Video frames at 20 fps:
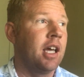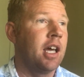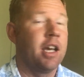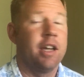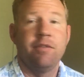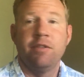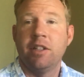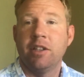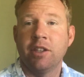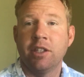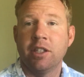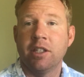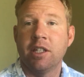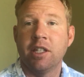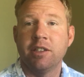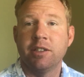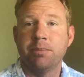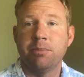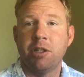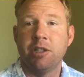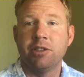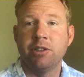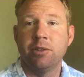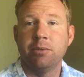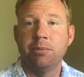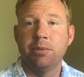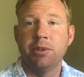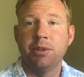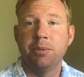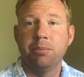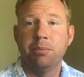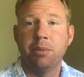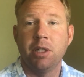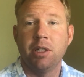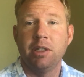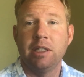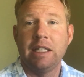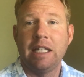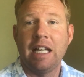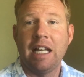I have nothing against Muslims,
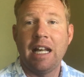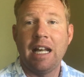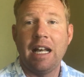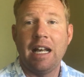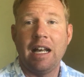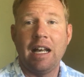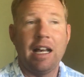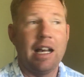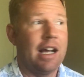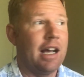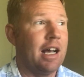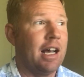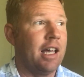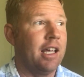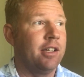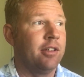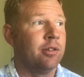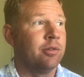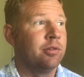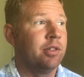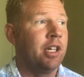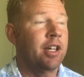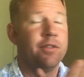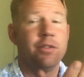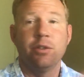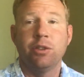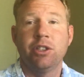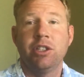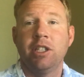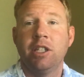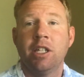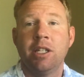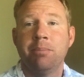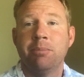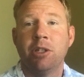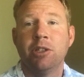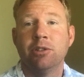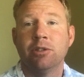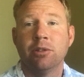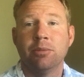but I don't ever see any
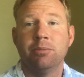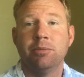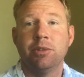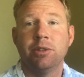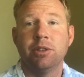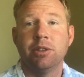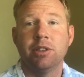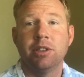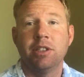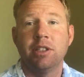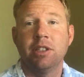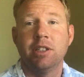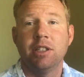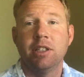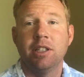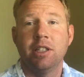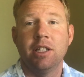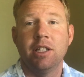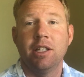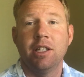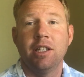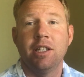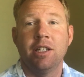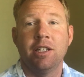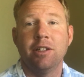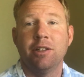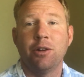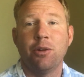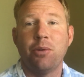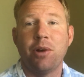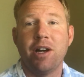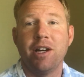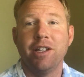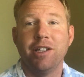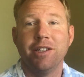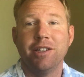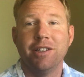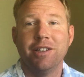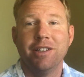Muslims in Hawaii.